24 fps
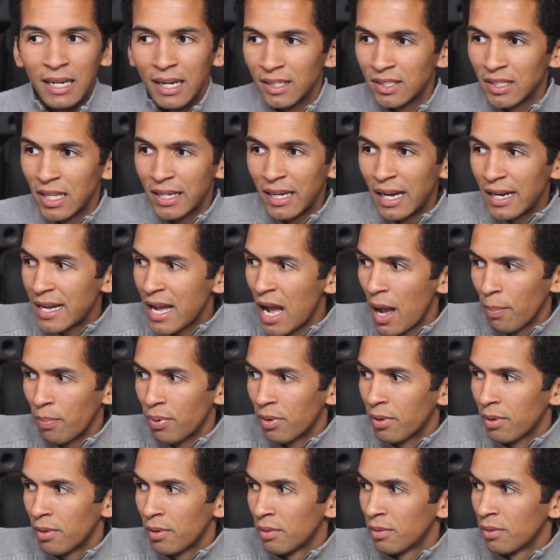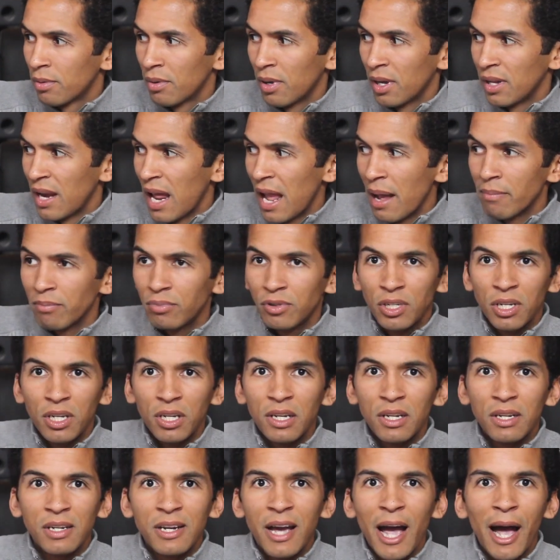It's like a cup, an
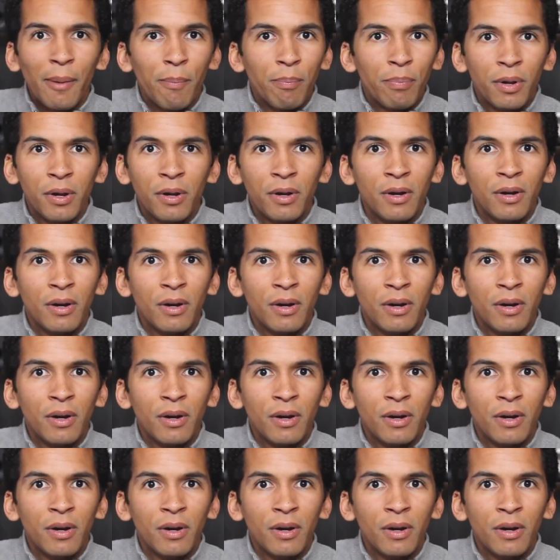empty cup.